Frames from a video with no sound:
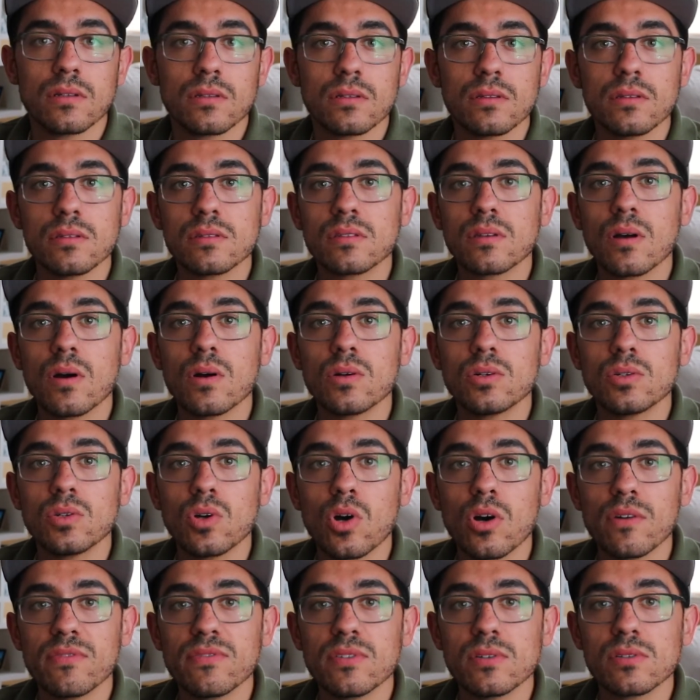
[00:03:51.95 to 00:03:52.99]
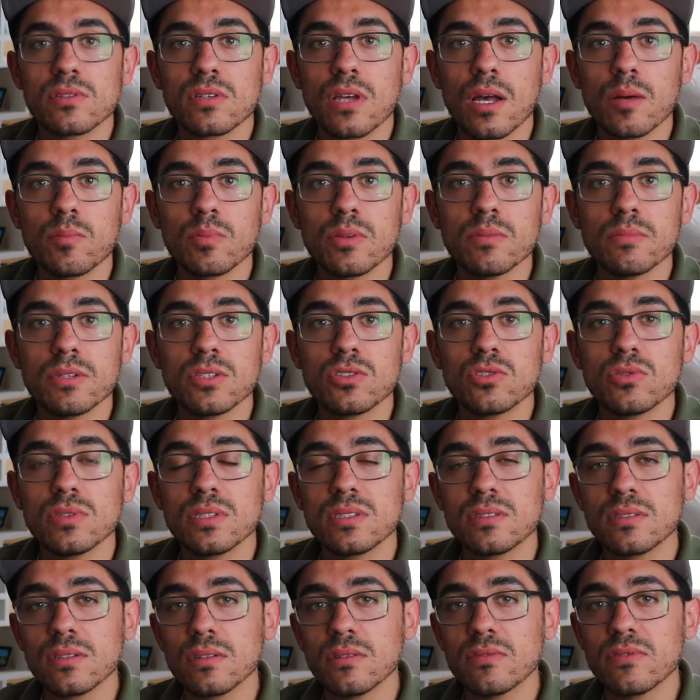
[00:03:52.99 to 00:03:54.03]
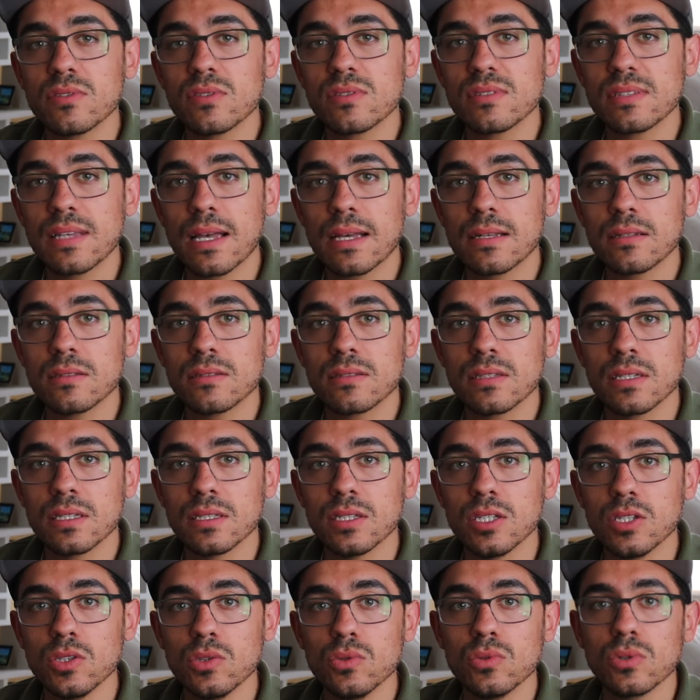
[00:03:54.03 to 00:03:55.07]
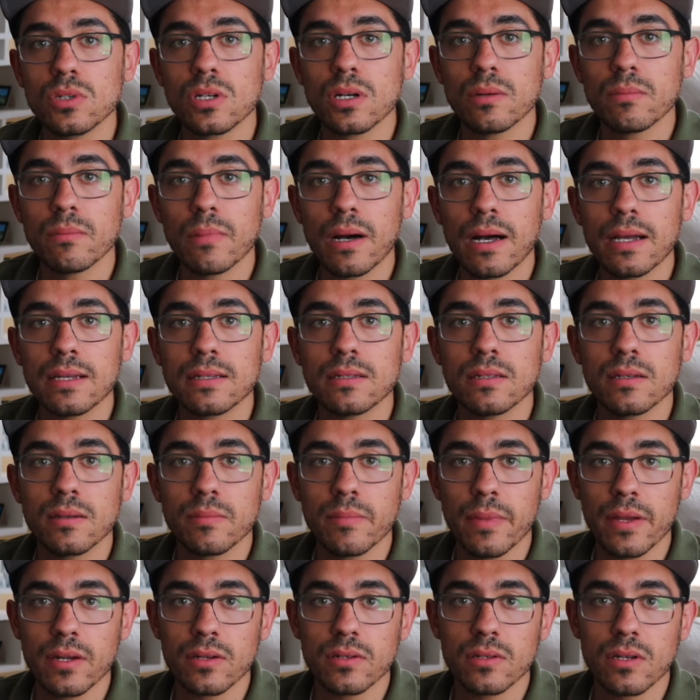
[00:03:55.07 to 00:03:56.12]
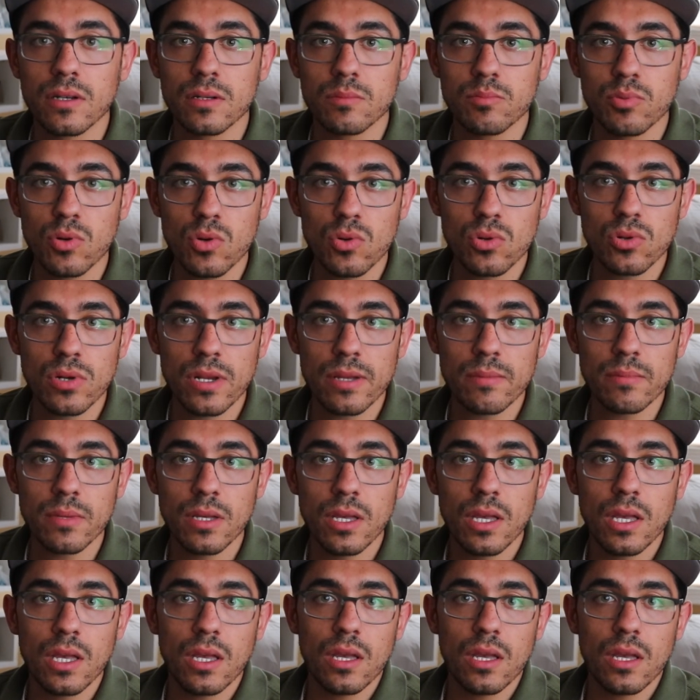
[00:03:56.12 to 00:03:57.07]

This card offers complimentary silver status in the new combined Marriott program.